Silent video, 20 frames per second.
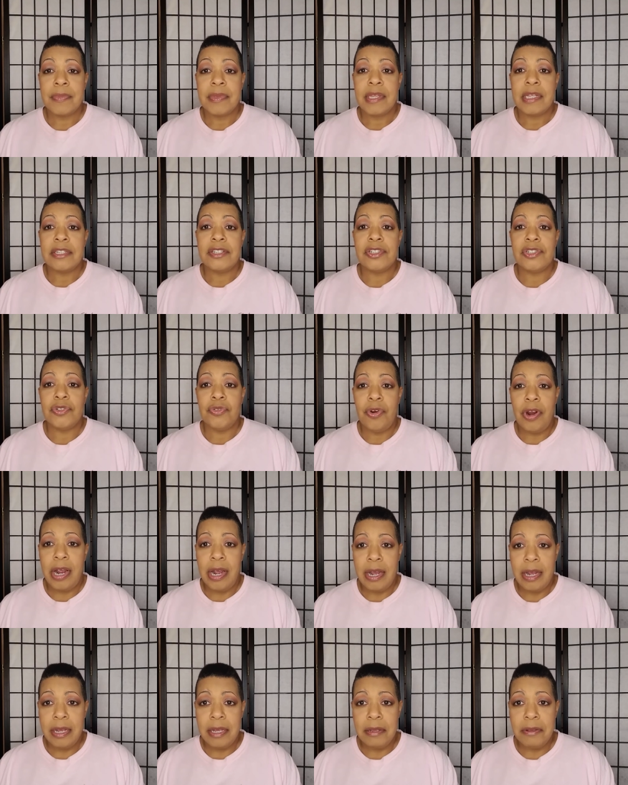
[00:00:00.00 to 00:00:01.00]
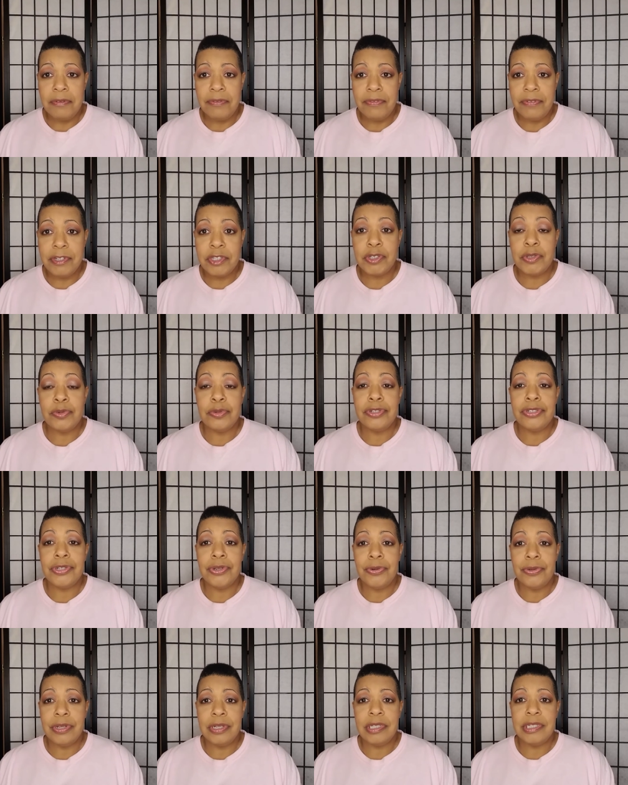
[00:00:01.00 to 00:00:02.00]
strive to
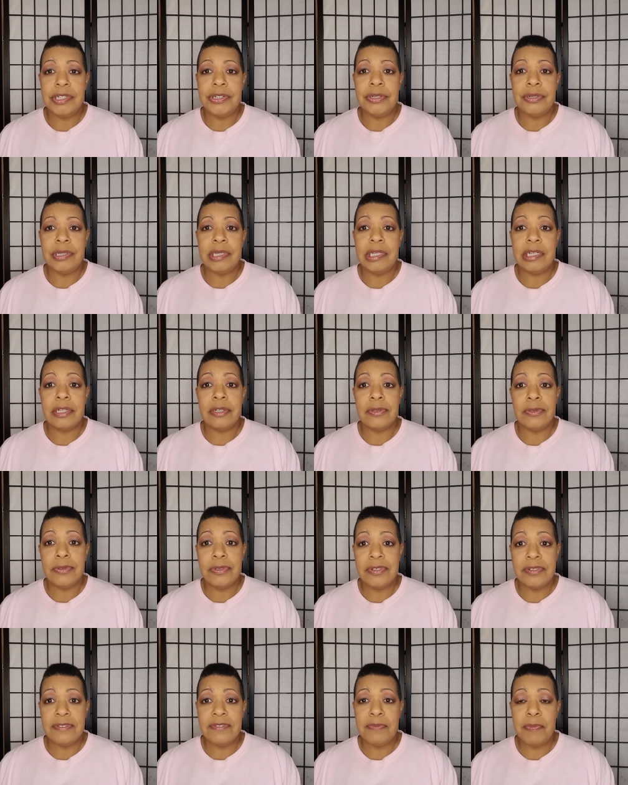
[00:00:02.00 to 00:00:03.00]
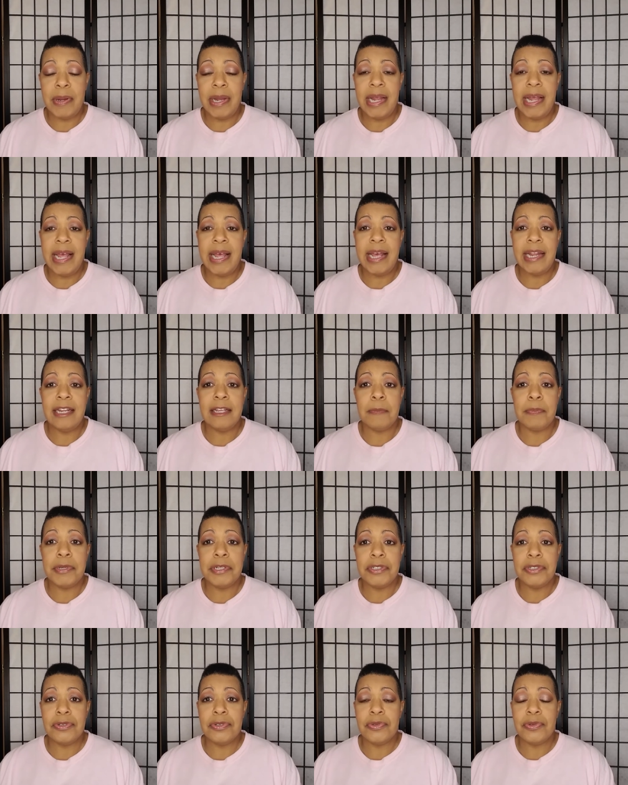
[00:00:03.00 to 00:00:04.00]
show that they're inclusive by adding
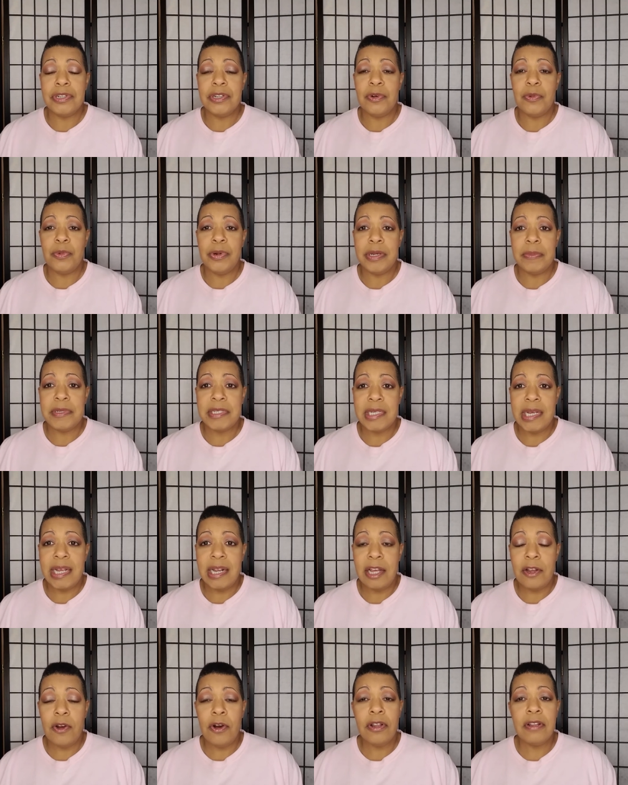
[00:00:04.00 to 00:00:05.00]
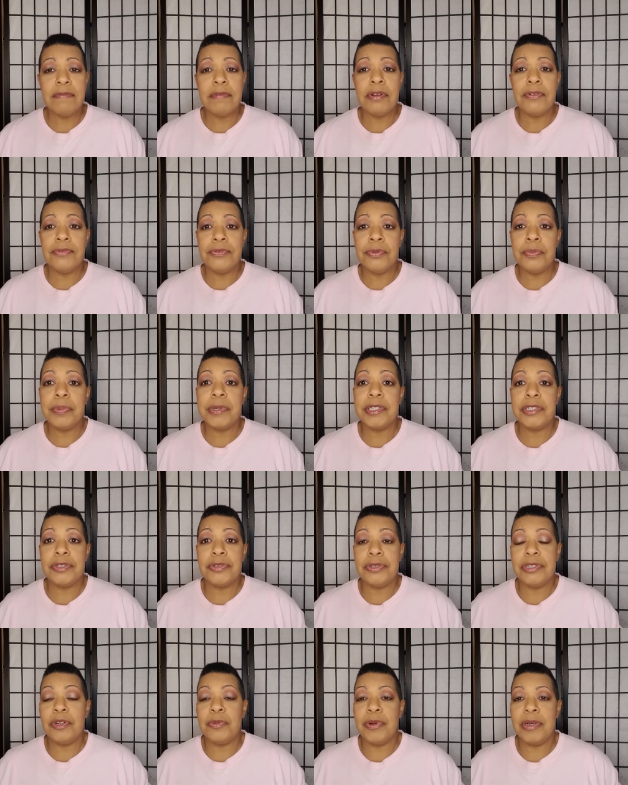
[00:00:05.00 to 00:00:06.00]
pictures on their website. Like, all of the group pictures
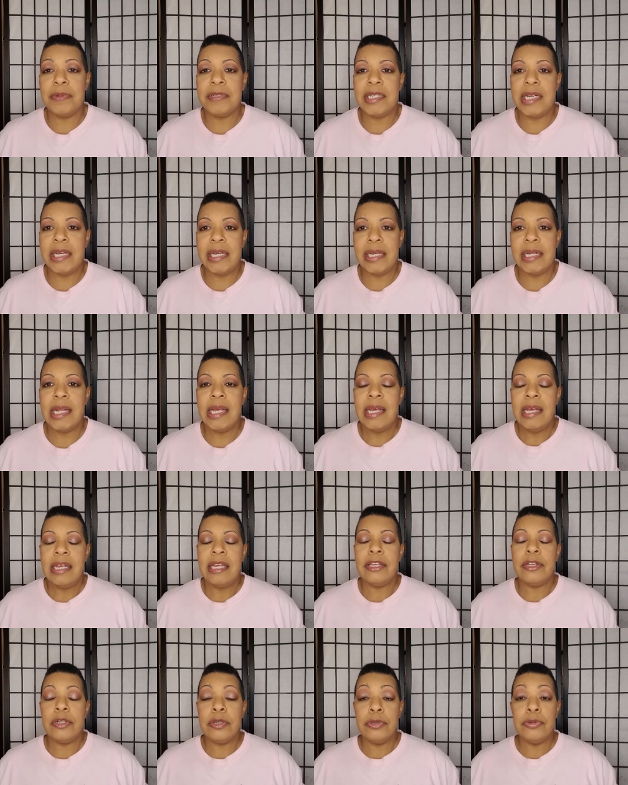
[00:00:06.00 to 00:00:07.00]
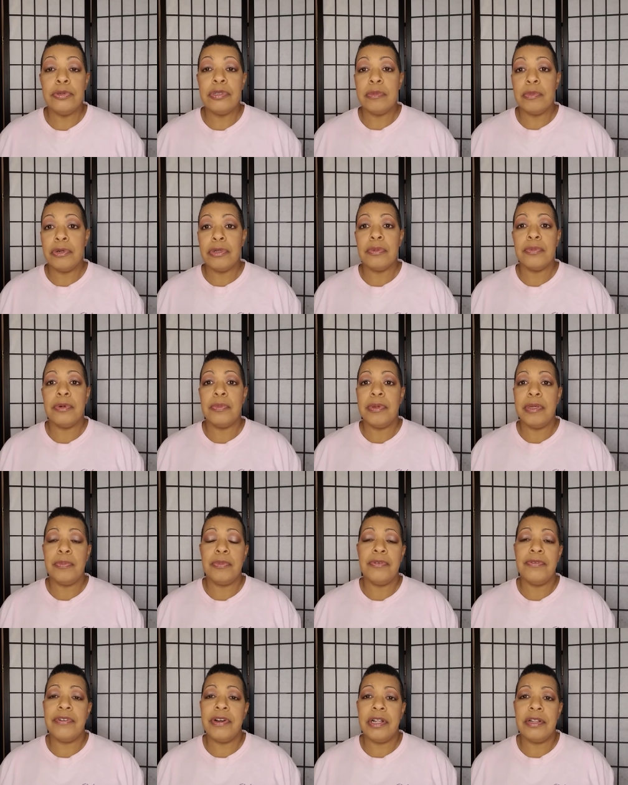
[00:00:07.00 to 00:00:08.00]
on their website includes multiple
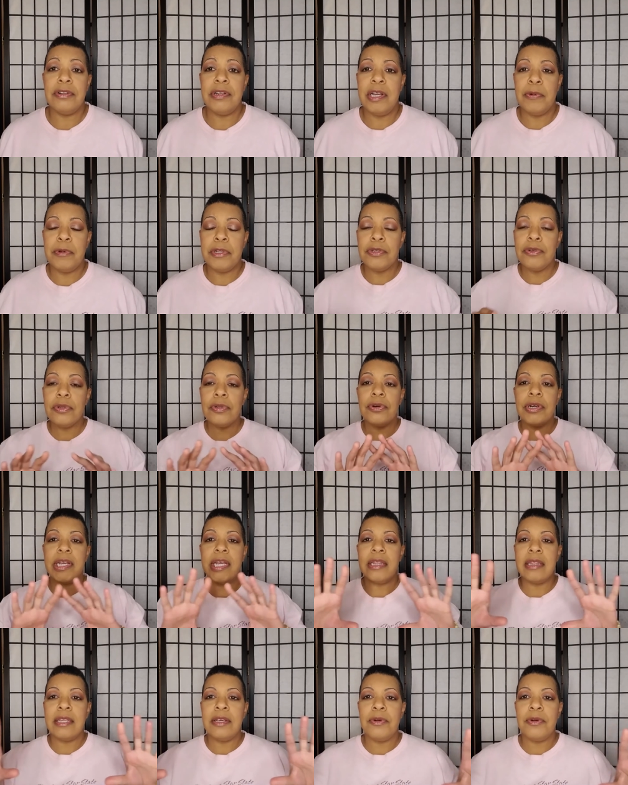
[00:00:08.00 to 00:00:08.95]
people of color. Like, when you look at their